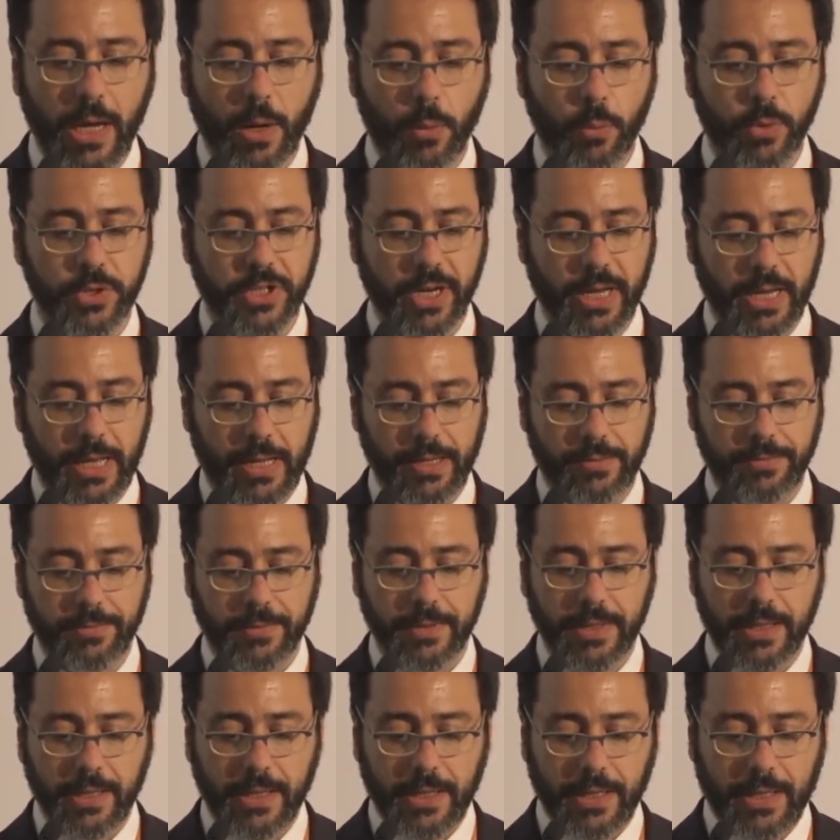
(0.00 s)
which have
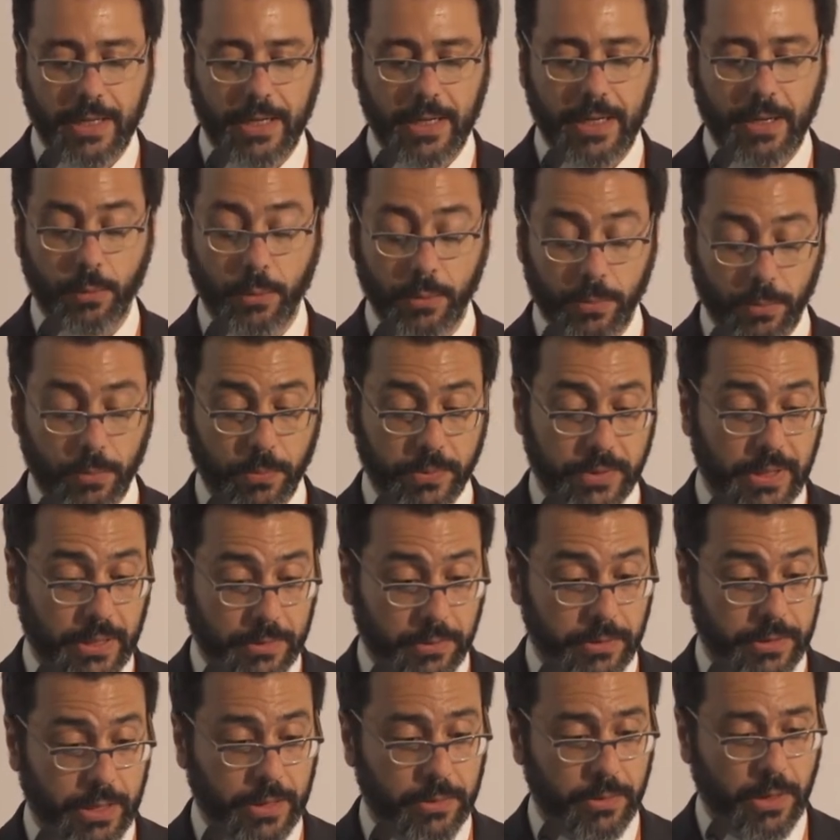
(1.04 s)

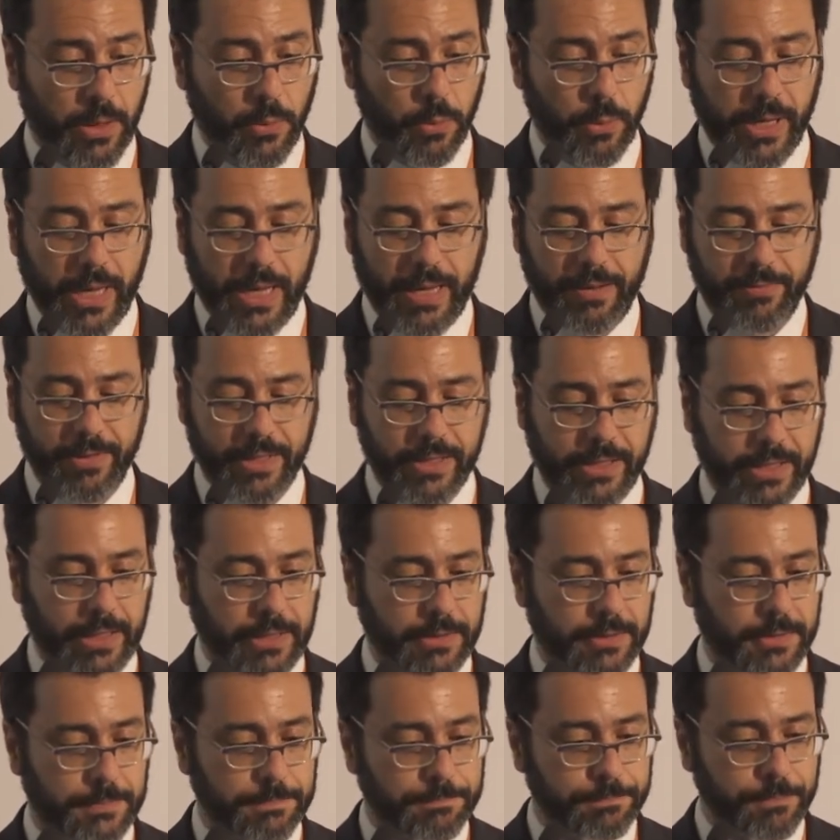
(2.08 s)
that we have at
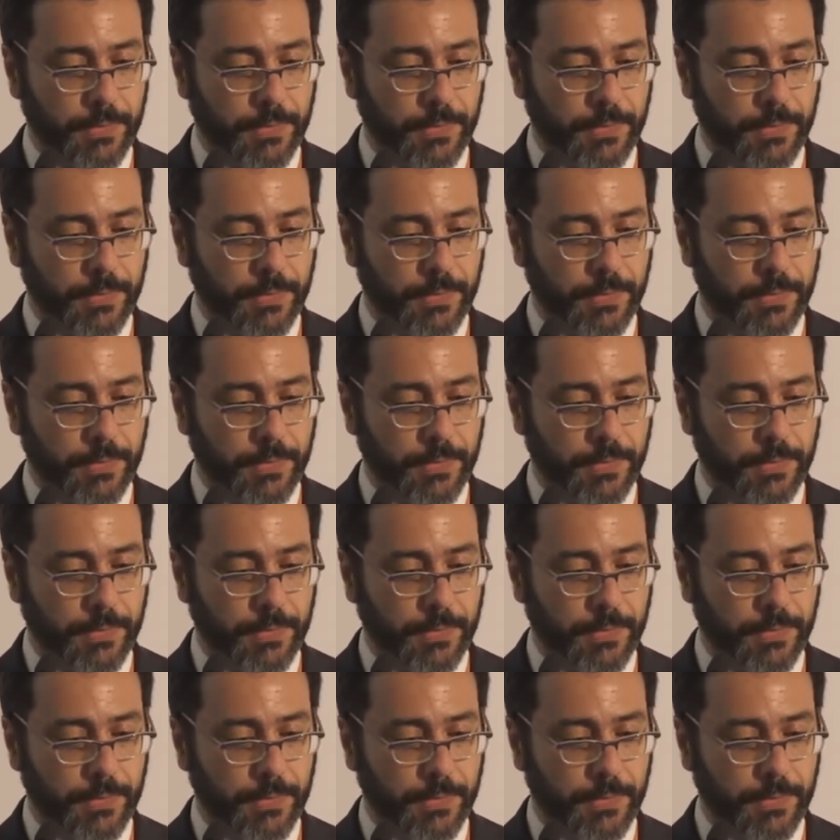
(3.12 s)
hand.